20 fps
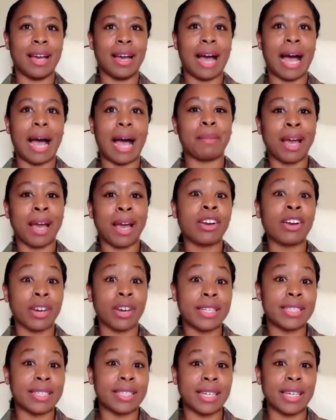I'm not
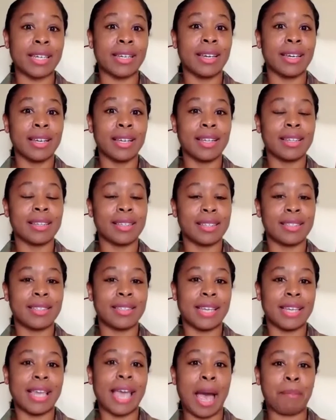crazy. This
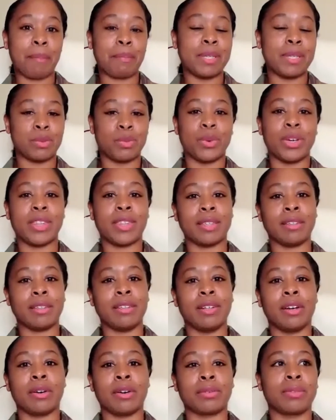thing happens with,
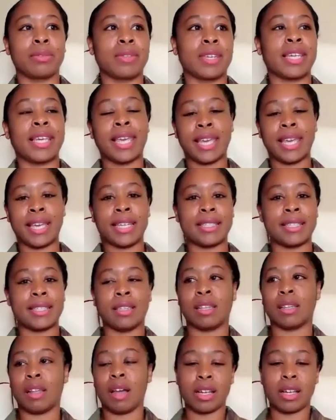the kids
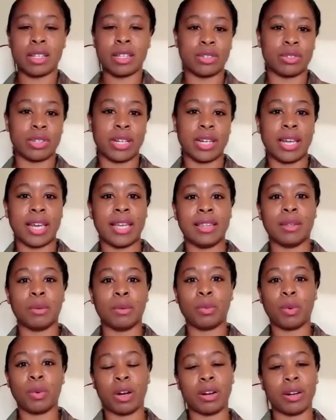and the laundry and the
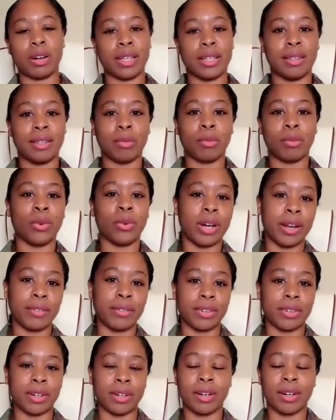work and the
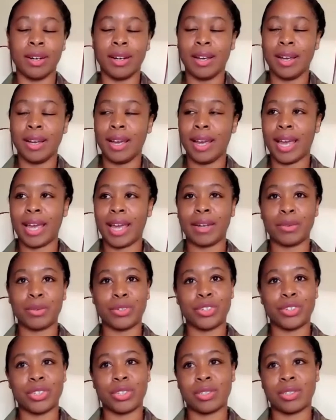whatever. And it
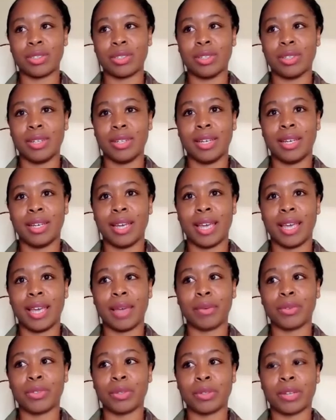
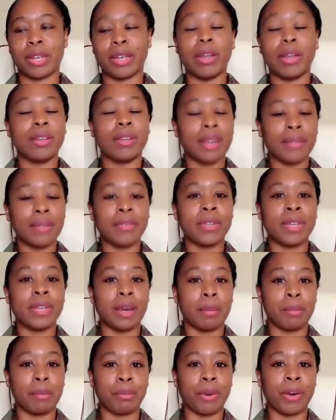was definitely
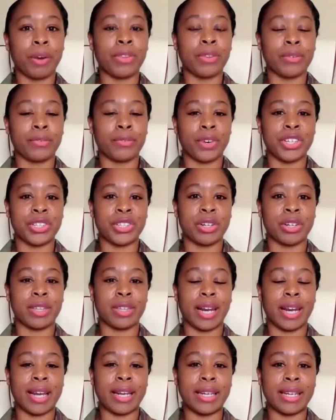a breath of fresh air
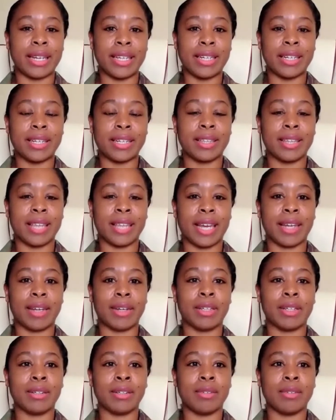that I needed, that
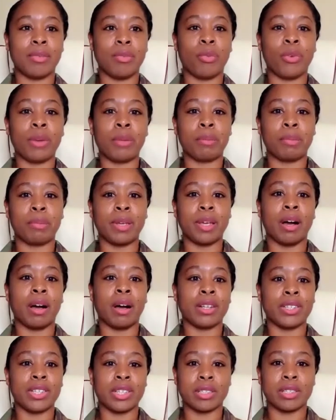it went
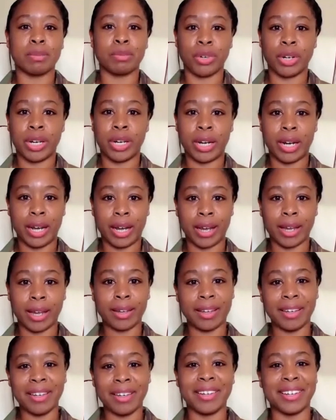beyond just Marie and I,
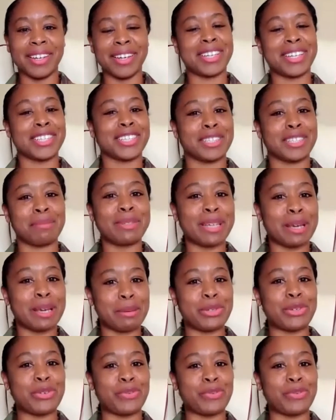because sometimes you